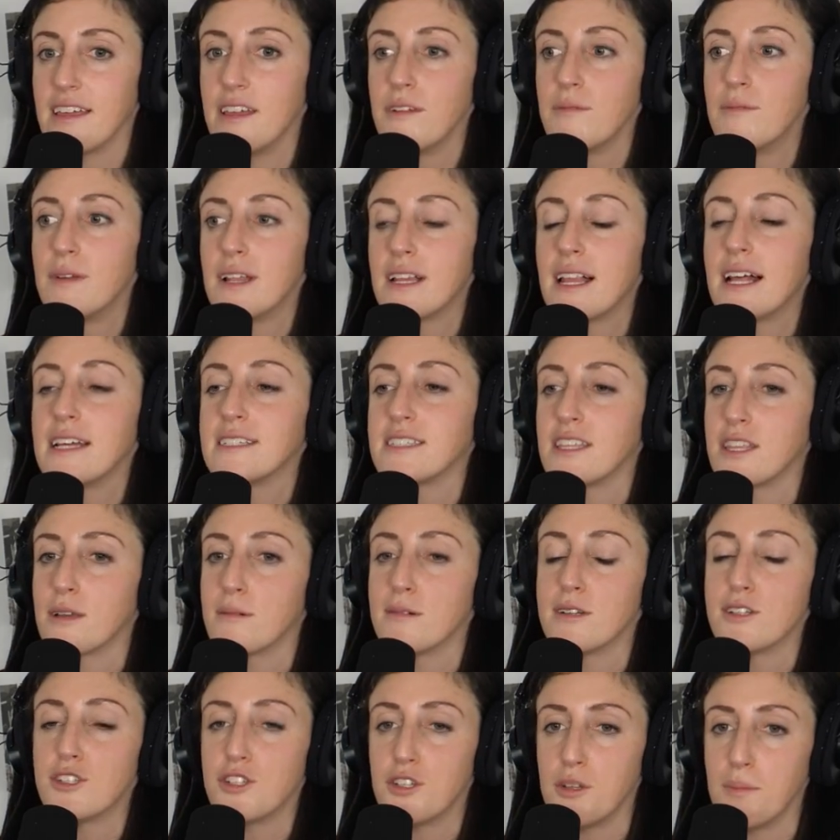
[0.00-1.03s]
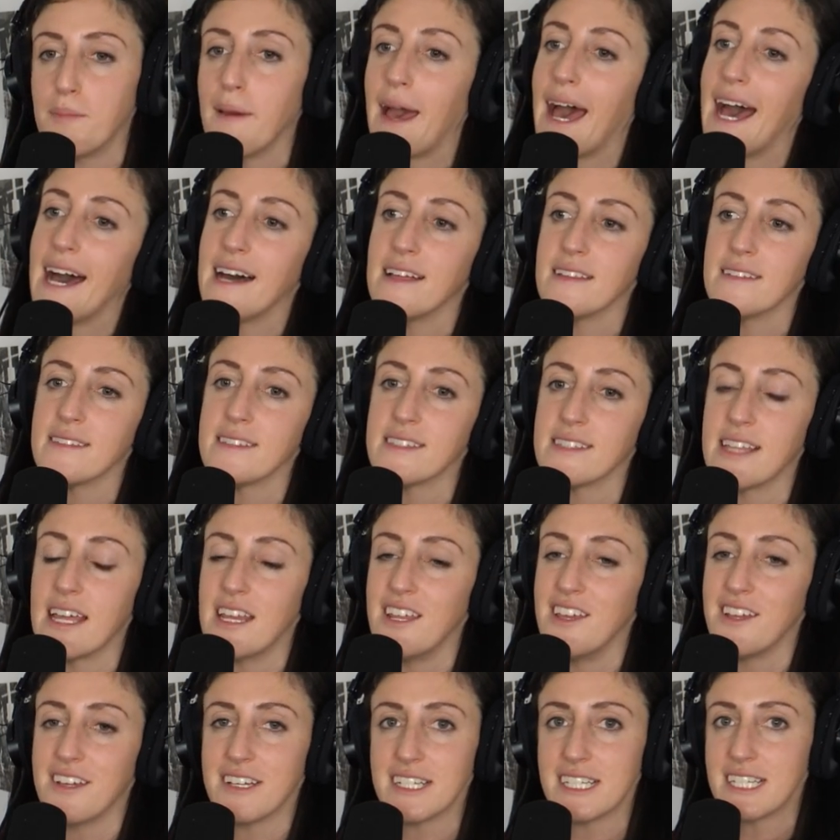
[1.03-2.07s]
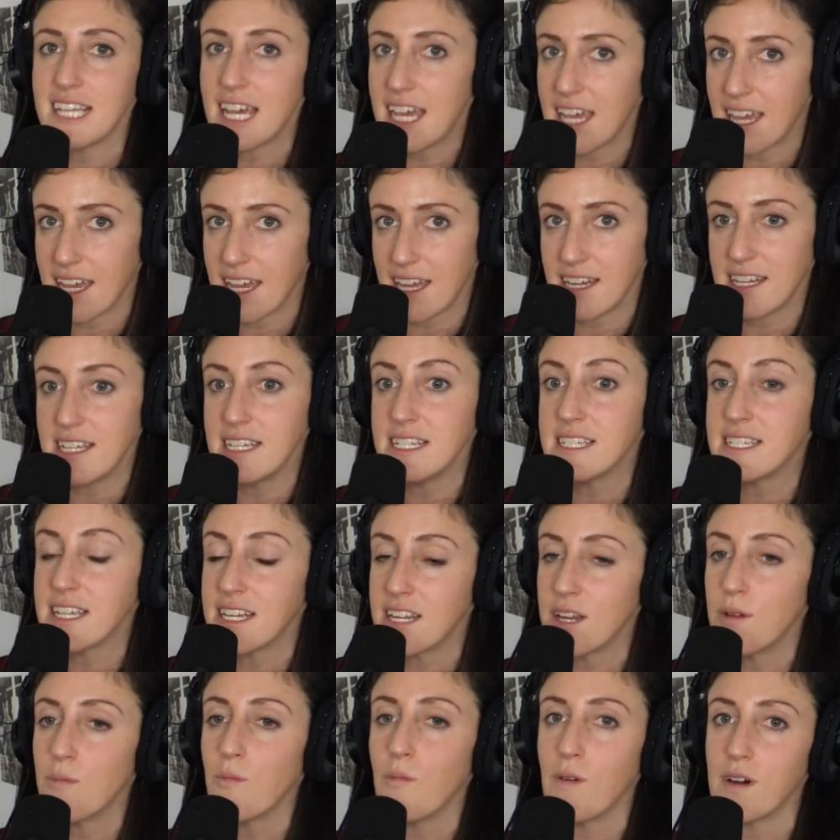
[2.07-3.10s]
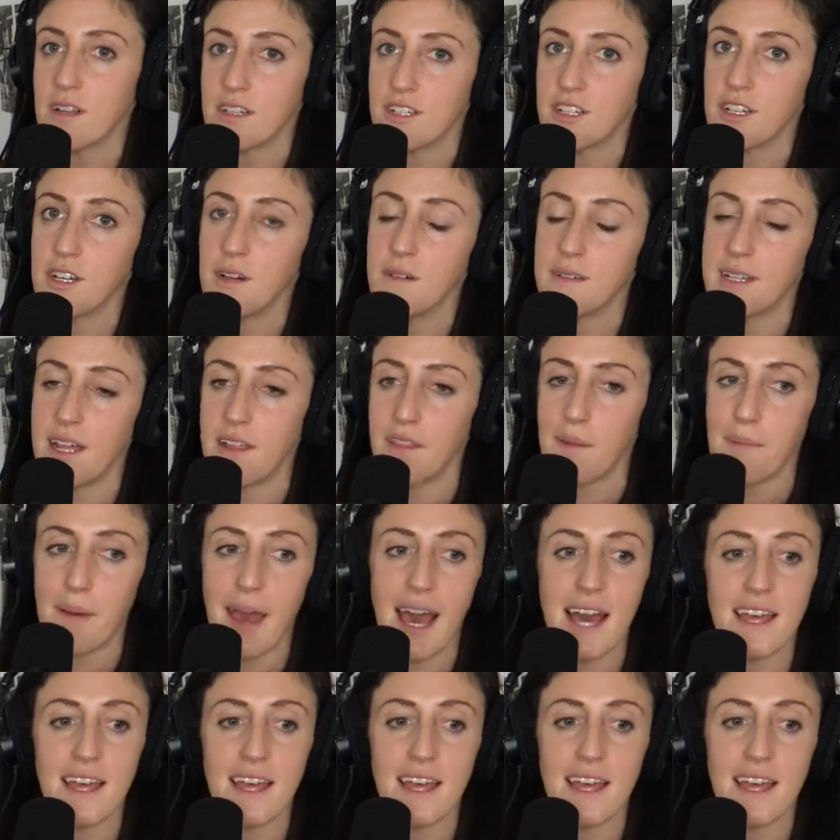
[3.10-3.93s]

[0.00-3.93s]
He realized that there were two paths that he could take and he didn't want to go down the